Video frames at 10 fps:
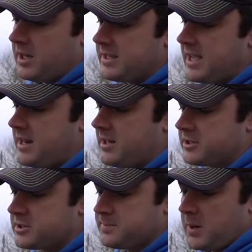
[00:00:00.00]
Again,
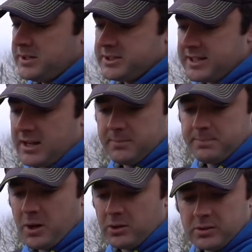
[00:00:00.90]
a spaced
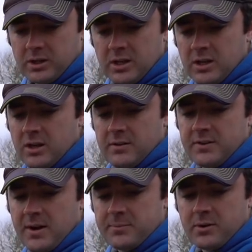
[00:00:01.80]
out bulk of
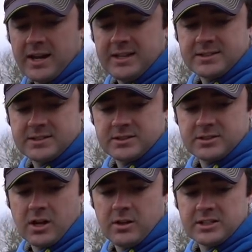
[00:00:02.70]
number 8s.
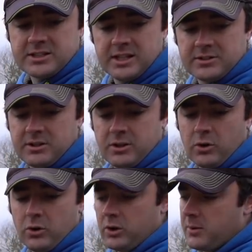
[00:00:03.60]
So it's literally
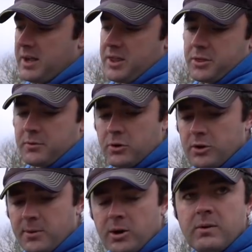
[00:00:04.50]
all the way
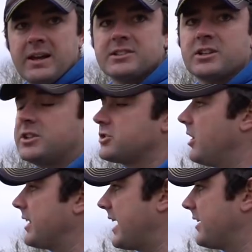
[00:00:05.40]
through my rig. So I'm going to
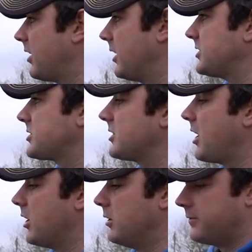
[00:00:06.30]
try and get a nice
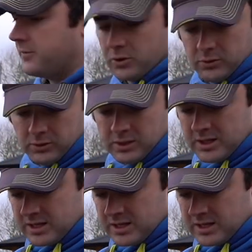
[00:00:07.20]
slow fall.